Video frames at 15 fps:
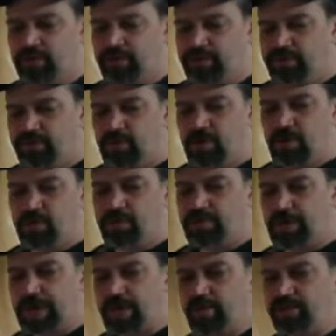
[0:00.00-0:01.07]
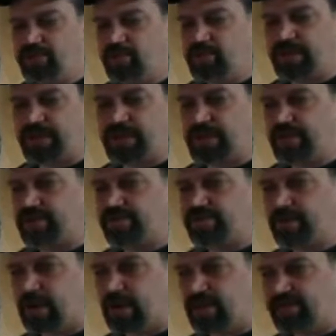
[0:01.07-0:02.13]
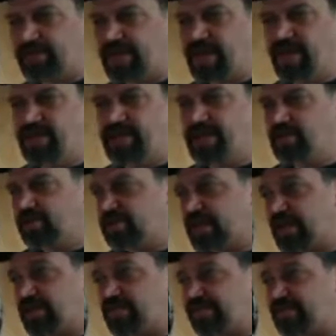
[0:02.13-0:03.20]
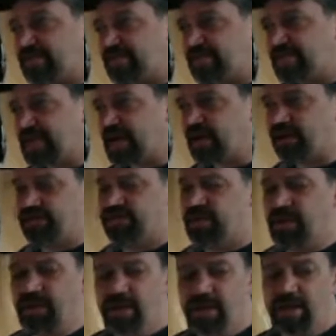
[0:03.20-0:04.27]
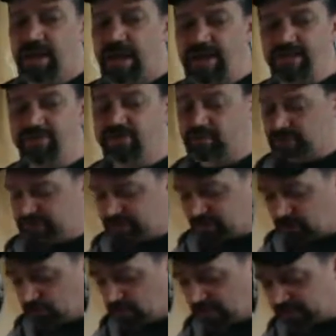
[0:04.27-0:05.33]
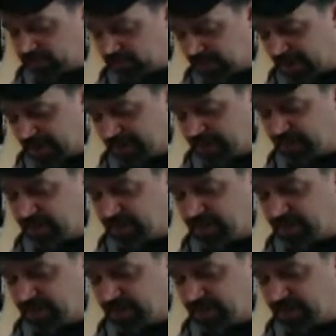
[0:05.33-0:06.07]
So I was looking at getting either 10 or 15 gallons. I certainly don't want to spend